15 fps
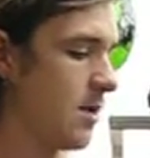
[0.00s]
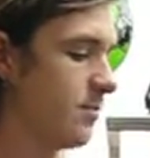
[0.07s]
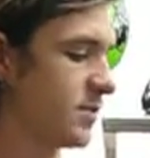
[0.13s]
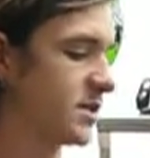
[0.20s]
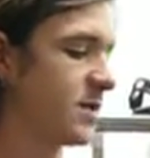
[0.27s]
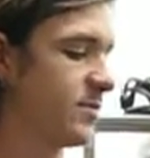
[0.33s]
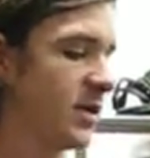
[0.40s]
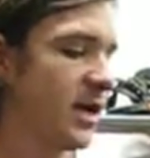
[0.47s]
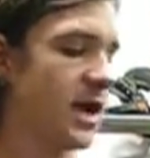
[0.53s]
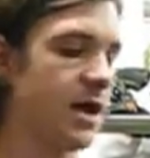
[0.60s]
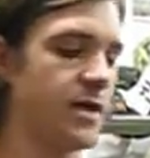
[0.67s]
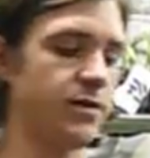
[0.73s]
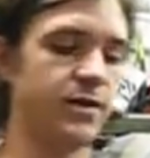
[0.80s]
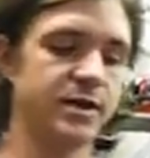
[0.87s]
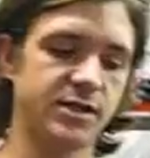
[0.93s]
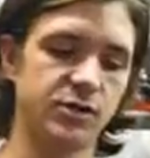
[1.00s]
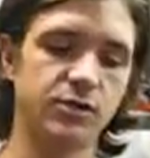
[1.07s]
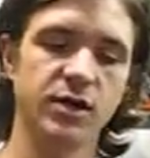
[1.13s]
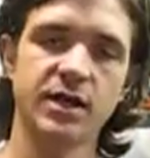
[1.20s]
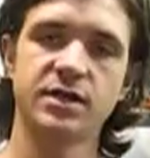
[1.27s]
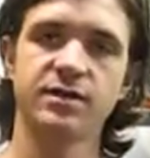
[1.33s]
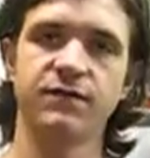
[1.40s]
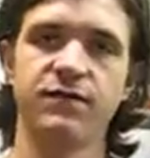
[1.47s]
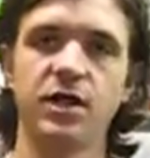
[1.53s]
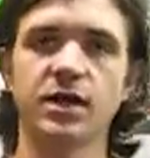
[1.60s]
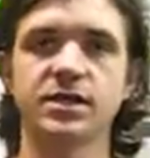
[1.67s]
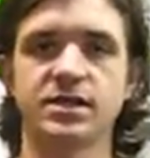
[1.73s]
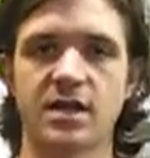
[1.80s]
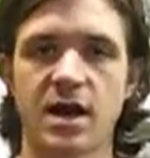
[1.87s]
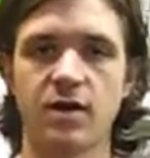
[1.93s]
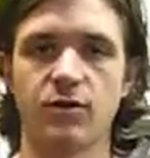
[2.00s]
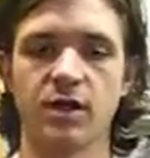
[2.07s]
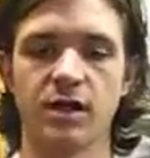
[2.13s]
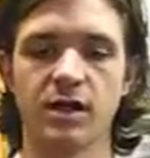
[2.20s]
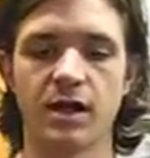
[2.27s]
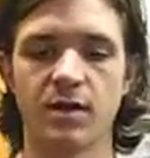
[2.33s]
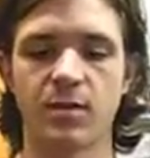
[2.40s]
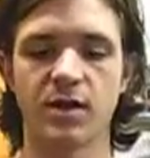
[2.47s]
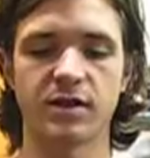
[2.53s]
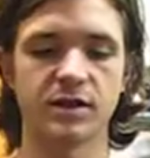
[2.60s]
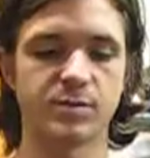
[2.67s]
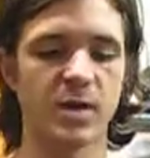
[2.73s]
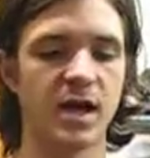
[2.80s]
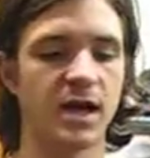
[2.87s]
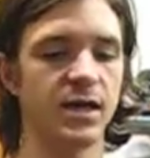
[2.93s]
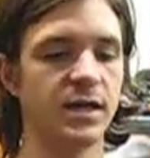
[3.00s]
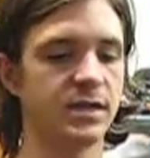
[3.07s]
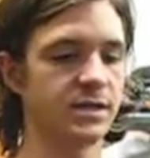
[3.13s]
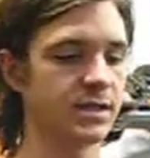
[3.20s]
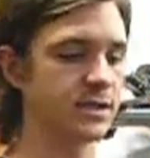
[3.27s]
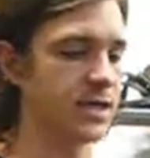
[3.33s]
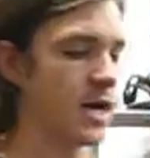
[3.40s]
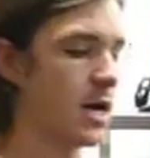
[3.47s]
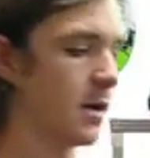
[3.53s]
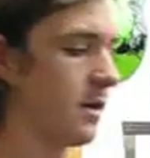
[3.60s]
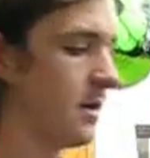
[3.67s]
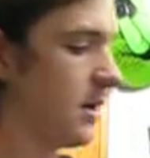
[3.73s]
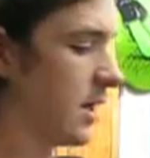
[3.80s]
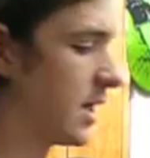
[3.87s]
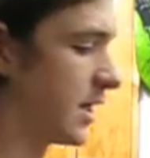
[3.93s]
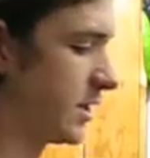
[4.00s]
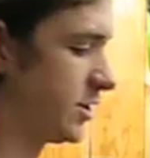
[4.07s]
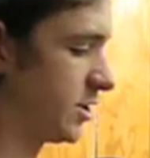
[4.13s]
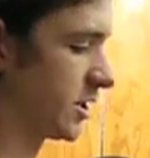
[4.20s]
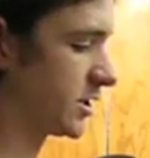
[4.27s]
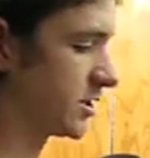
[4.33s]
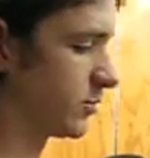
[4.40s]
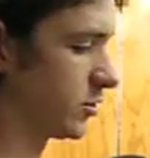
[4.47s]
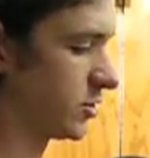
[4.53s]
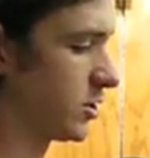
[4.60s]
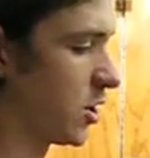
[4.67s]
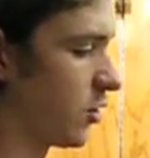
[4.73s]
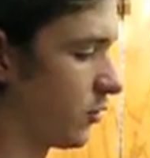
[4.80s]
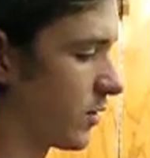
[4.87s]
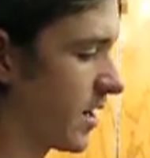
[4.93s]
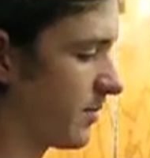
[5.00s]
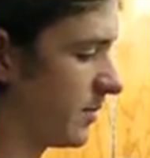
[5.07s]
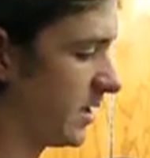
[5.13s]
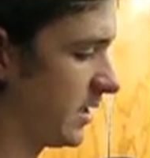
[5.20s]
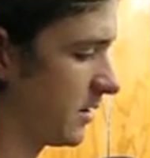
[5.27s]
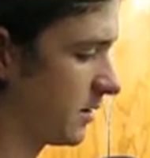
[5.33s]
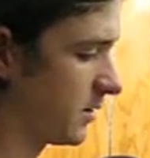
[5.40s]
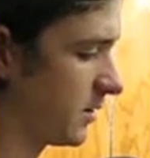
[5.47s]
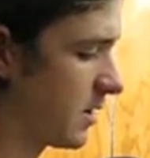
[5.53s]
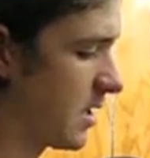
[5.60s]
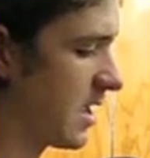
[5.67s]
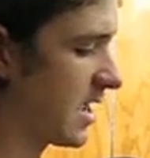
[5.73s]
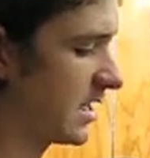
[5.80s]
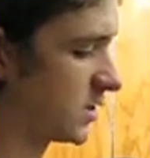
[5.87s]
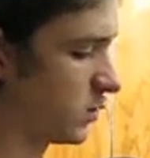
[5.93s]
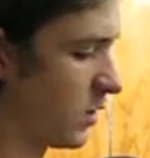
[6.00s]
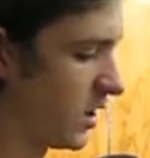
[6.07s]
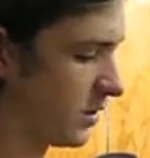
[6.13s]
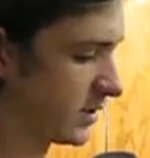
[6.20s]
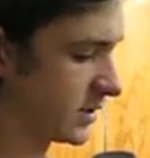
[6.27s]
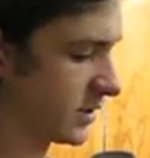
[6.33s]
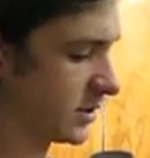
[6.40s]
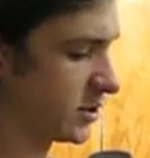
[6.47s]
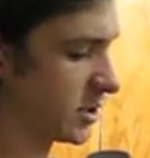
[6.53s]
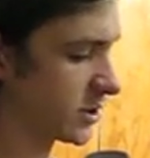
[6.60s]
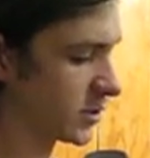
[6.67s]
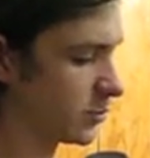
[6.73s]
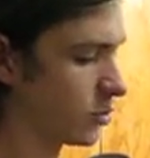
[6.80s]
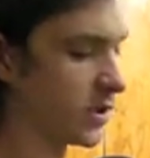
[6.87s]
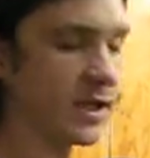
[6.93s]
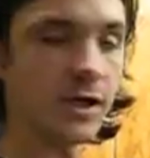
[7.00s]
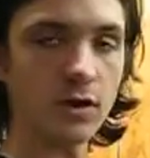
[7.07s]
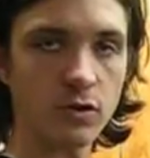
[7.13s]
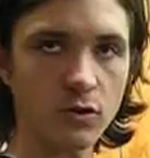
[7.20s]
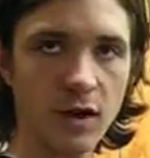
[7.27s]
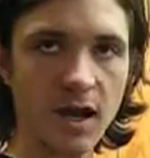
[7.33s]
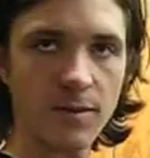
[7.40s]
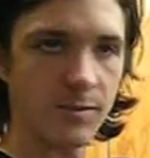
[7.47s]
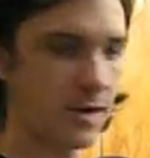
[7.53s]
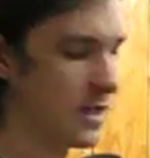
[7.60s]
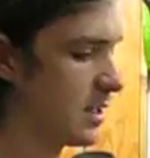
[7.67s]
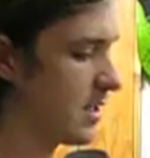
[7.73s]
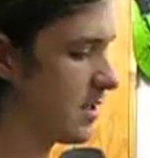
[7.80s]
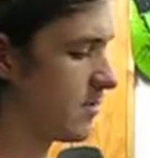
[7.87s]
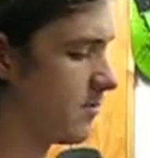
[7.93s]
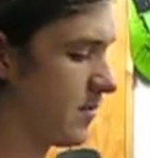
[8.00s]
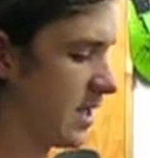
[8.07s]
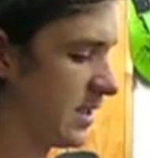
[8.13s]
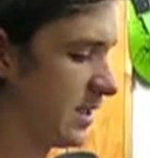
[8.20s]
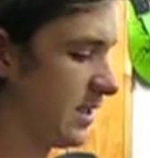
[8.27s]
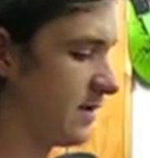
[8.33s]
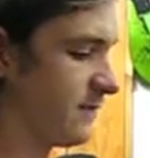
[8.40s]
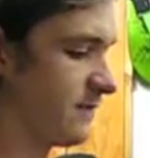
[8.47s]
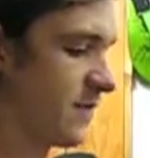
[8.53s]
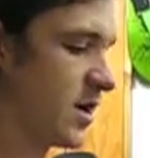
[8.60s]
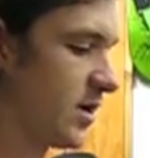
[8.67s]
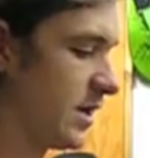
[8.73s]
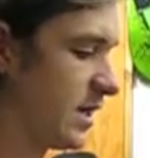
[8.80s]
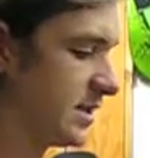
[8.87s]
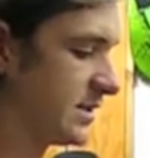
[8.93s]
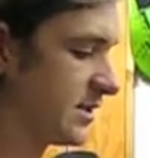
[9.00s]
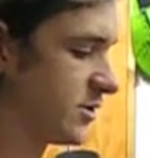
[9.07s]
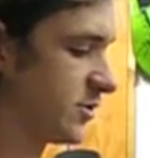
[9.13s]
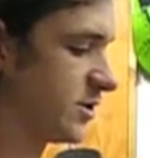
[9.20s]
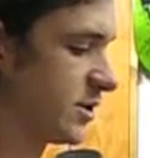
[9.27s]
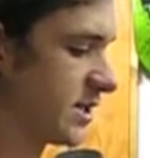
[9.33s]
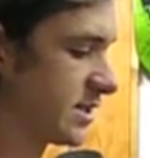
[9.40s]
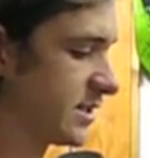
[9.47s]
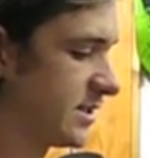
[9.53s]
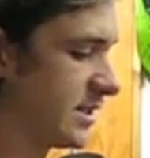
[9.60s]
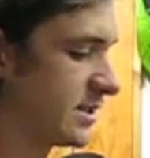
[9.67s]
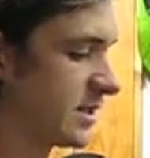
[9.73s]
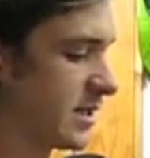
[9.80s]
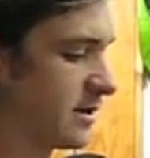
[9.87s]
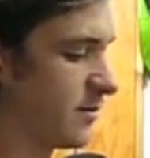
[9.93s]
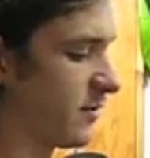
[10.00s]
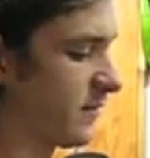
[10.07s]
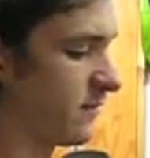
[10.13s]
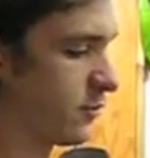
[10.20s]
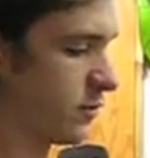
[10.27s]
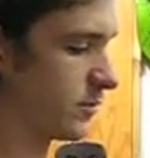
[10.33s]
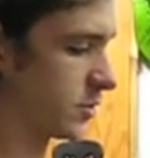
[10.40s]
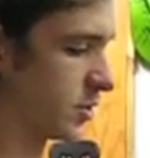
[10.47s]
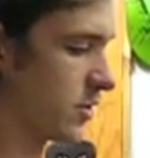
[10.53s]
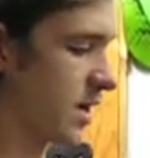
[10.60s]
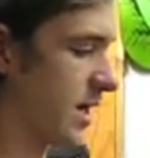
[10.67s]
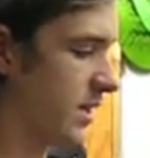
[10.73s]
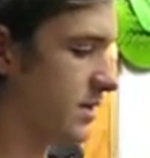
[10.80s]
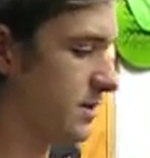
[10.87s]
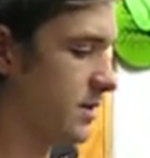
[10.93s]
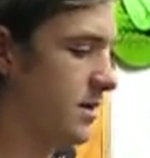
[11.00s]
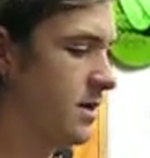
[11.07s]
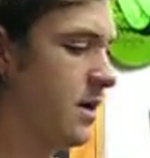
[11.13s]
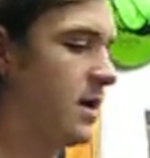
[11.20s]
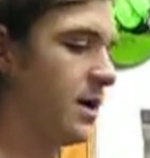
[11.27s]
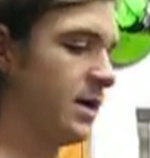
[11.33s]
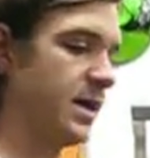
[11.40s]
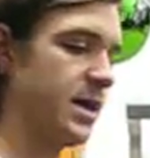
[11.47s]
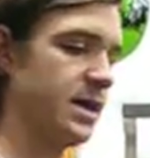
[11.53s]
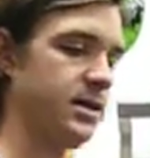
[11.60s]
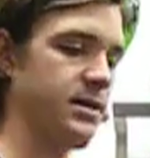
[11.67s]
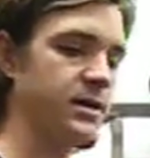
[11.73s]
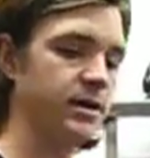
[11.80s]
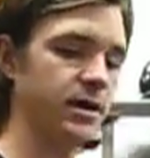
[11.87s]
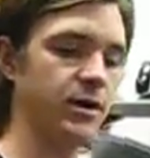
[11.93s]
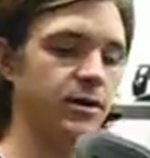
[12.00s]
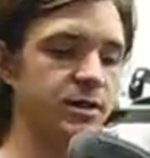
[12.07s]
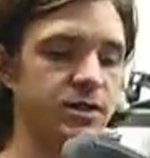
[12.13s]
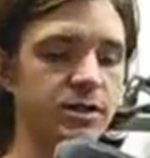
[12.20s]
Something that's unique to Flux that I really like about this binding is it's got an adjustable toe ramp here, as well as an adjustable heel ramp, making it very easy to adjust these, and it performs great. Again, here's the